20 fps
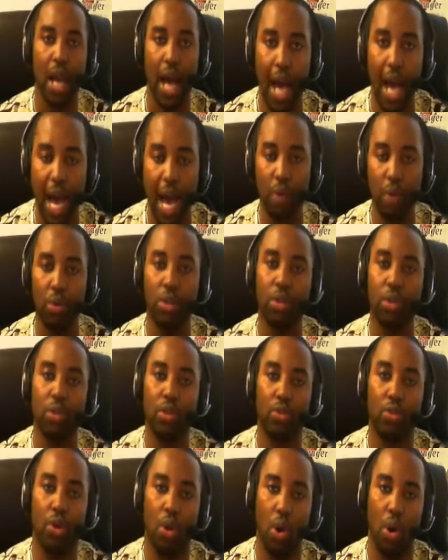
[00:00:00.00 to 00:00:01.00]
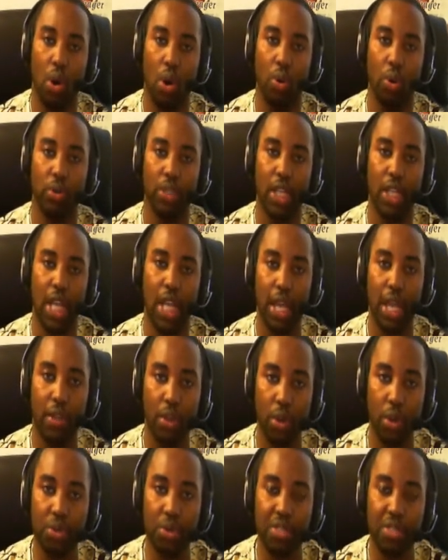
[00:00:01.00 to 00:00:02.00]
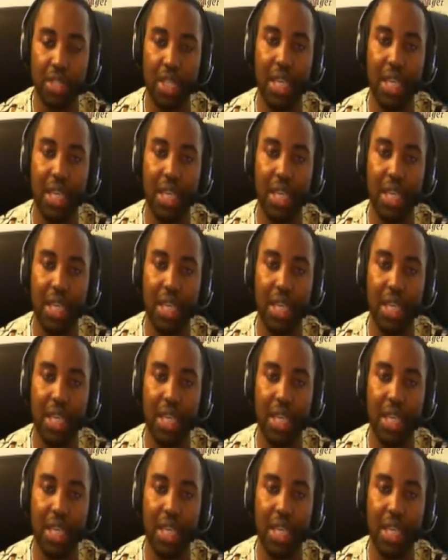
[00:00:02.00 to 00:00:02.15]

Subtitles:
I will grow old. And those